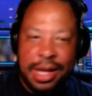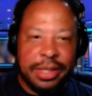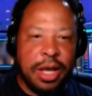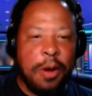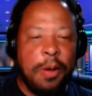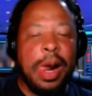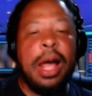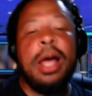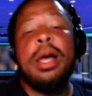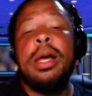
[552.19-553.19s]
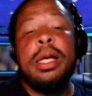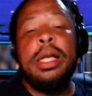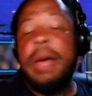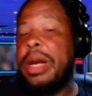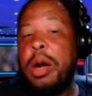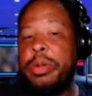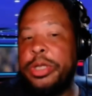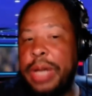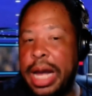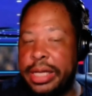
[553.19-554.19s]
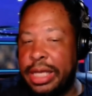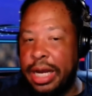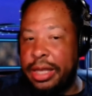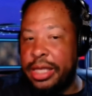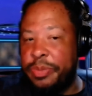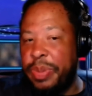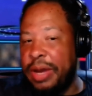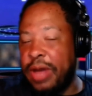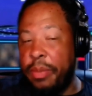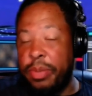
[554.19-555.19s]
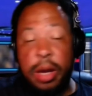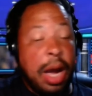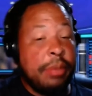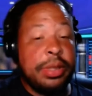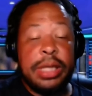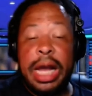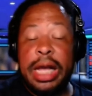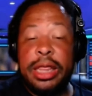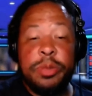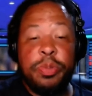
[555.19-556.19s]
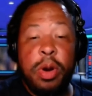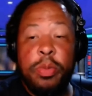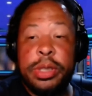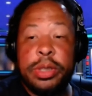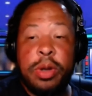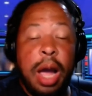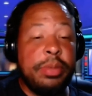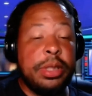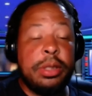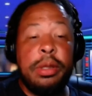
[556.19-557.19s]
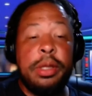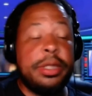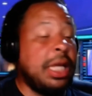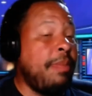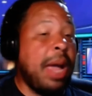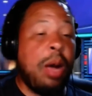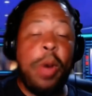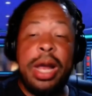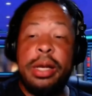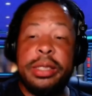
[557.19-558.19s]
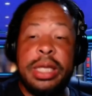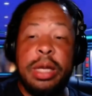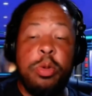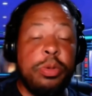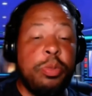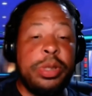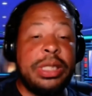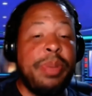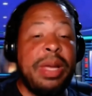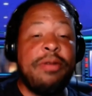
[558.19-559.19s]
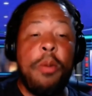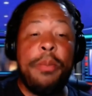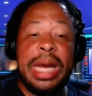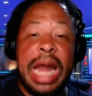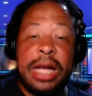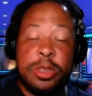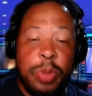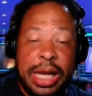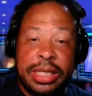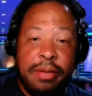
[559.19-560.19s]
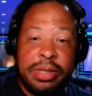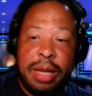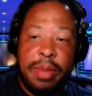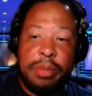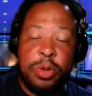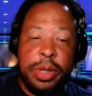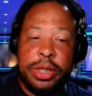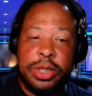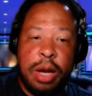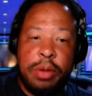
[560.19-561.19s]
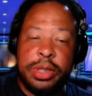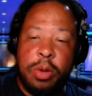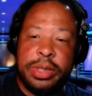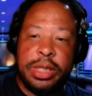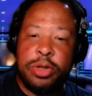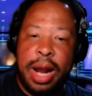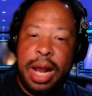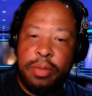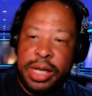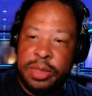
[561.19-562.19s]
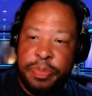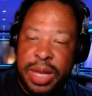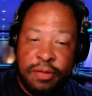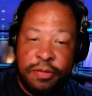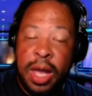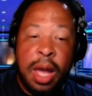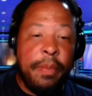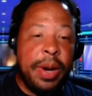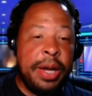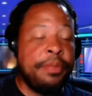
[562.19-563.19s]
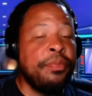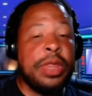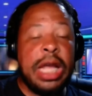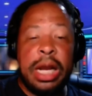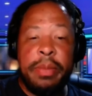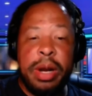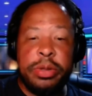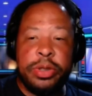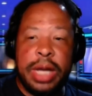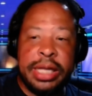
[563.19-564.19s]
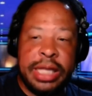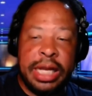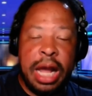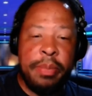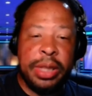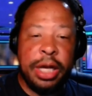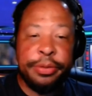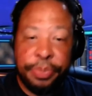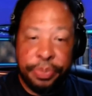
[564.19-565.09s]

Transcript: So let me know what you guys think of this beef down below. I'm just like at this point, we just go, I'm just sitting back waiting to see who, what's the beef gonna be next week because every time I'm doing a show, there's always a drag race beef. But yeah, let me know what you guys think down below.